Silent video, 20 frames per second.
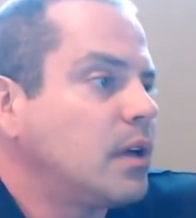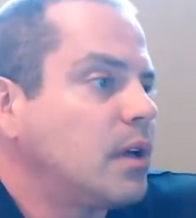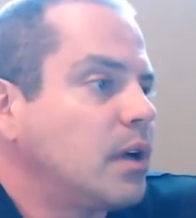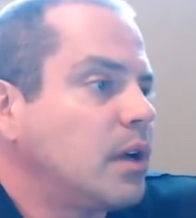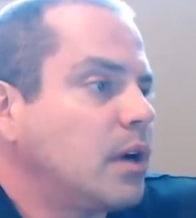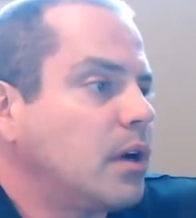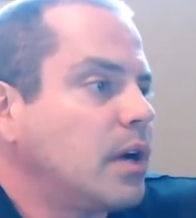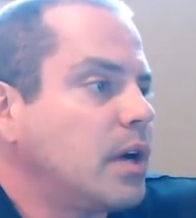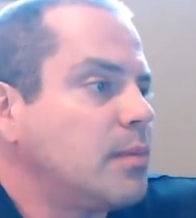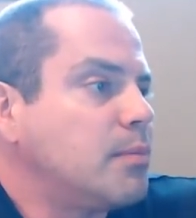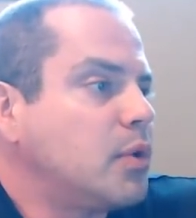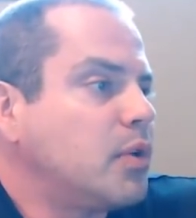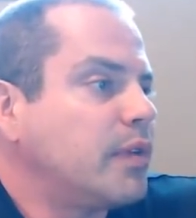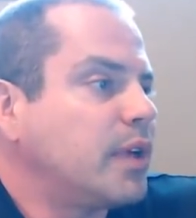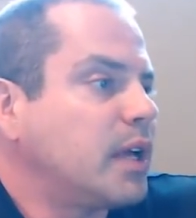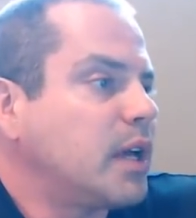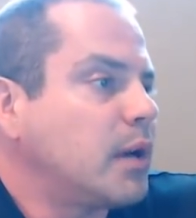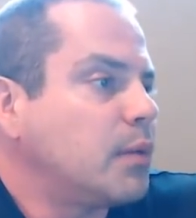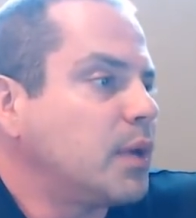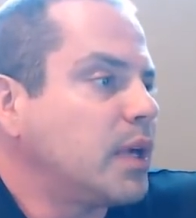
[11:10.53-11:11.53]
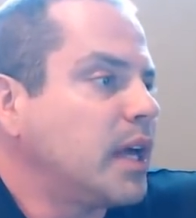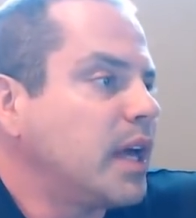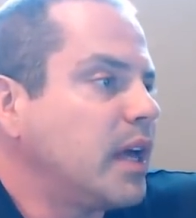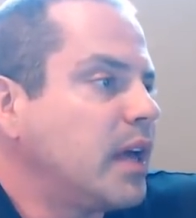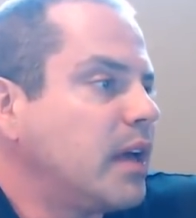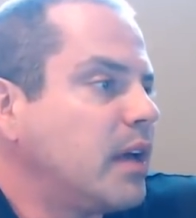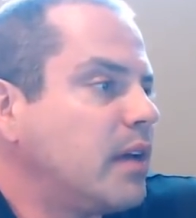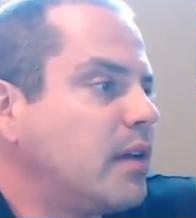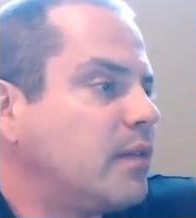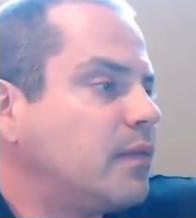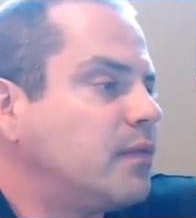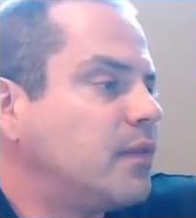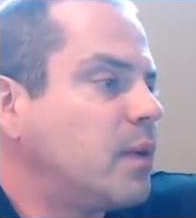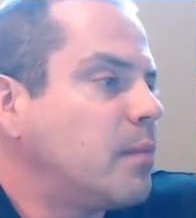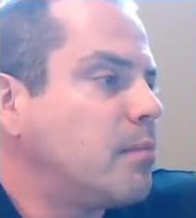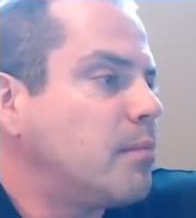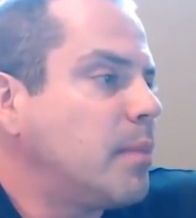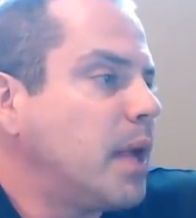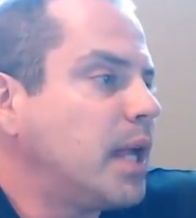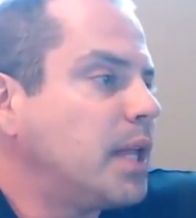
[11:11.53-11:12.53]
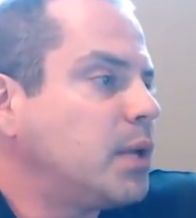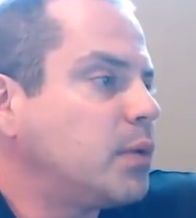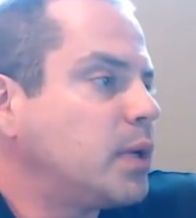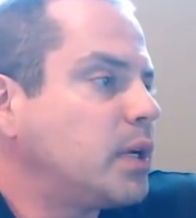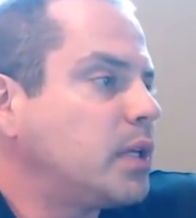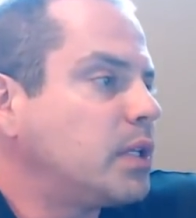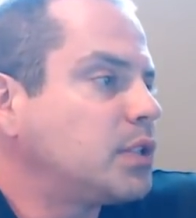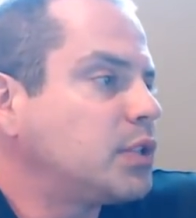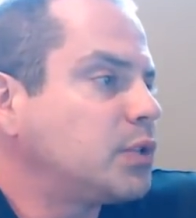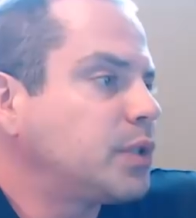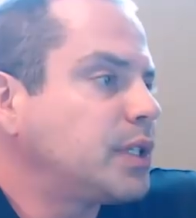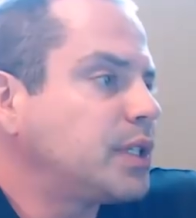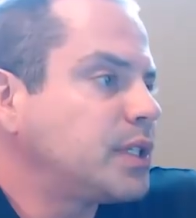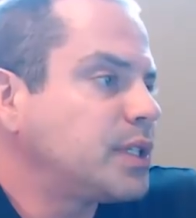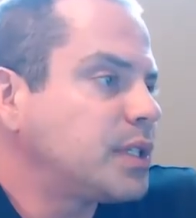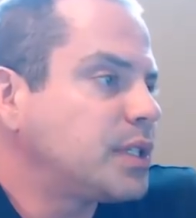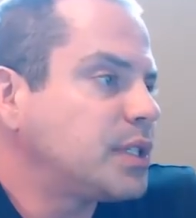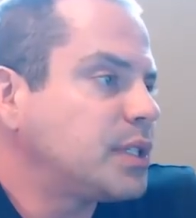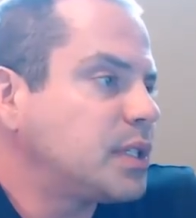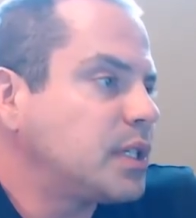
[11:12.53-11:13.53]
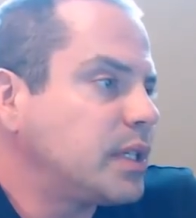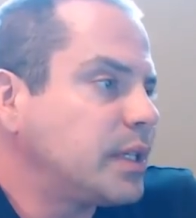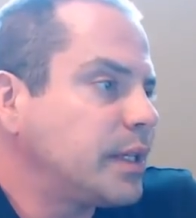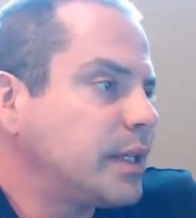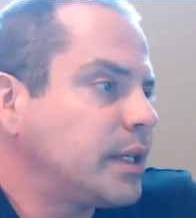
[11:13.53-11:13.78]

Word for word: All right, moving on. We have Manuel joining us.